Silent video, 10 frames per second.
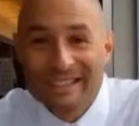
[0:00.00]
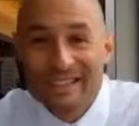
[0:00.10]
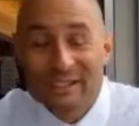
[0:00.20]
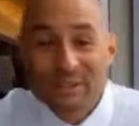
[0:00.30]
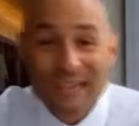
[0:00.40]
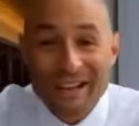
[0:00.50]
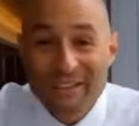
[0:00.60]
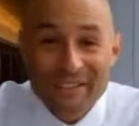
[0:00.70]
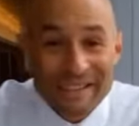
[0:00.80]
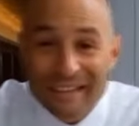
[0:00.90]
in
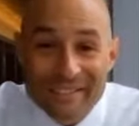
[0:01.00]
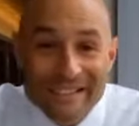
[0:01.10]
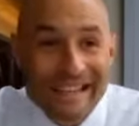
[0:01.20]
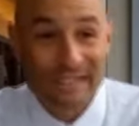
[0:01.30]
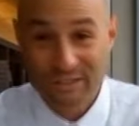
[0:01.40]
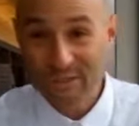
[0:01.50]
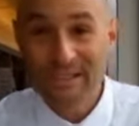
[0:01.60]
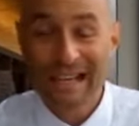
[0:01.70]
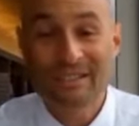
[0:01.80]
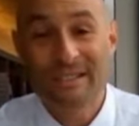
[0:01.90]
2011 and
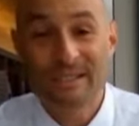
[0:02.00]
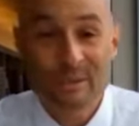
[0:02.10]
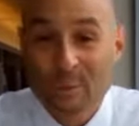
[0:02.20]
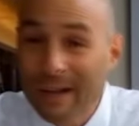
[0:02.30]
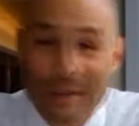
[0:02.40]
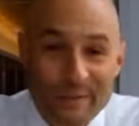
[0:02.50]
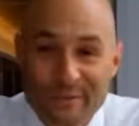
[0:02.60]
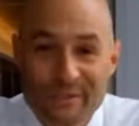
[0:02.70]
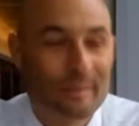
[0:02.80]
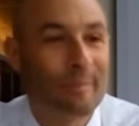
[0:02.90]
2012.